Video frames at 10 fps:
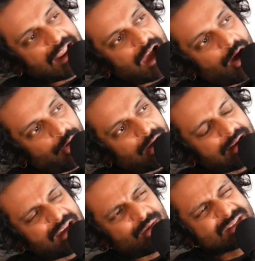
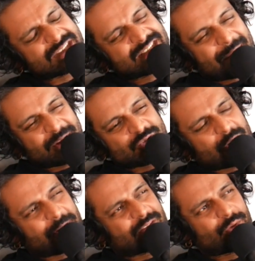know. It's like stop
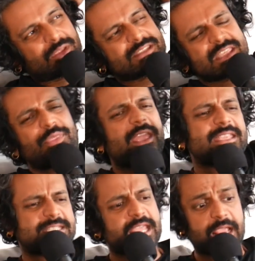contributing to it because the thing
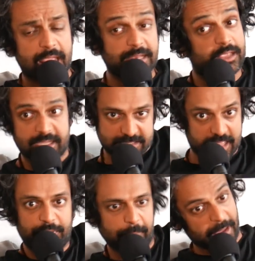is like, and because
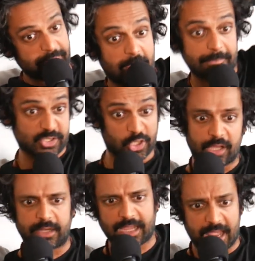they think by them
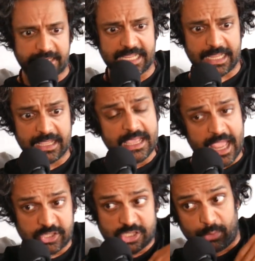shitting on Gandhi
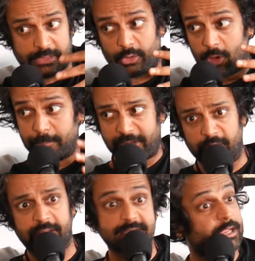and showing their own
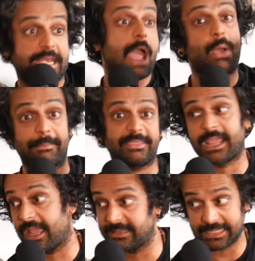purity, it's like now I'm the
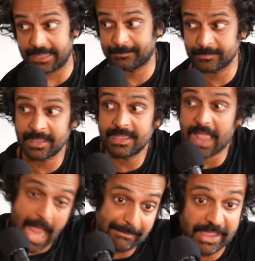Gandhi. I'm